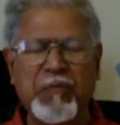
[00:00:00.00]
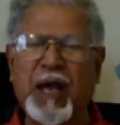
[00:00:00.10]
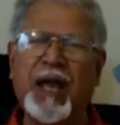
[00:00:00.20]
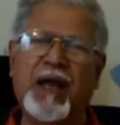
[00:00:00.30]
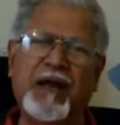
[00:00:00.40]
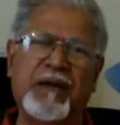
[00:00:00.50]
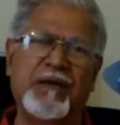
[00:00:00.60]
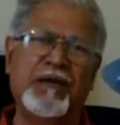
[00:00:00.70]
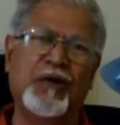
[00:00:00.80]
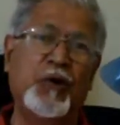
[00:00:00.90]
bag,
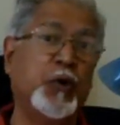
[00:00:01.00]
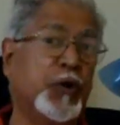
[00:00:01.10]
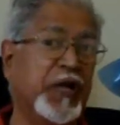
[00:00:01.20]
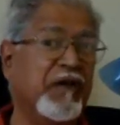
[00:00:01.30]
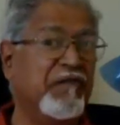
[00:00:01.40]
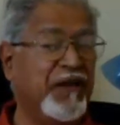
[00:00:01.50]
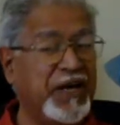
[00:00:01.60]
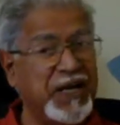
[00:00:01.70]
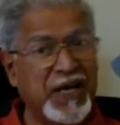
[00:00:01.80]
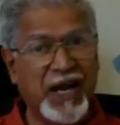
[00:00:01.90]
looking
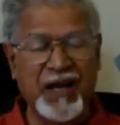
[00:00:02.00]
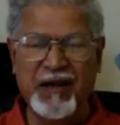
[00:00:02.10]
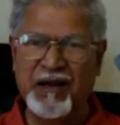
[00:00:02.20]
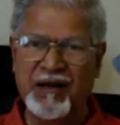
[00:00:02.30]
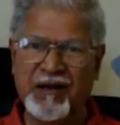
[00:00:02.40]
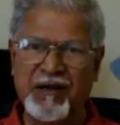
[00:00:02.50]
very tired,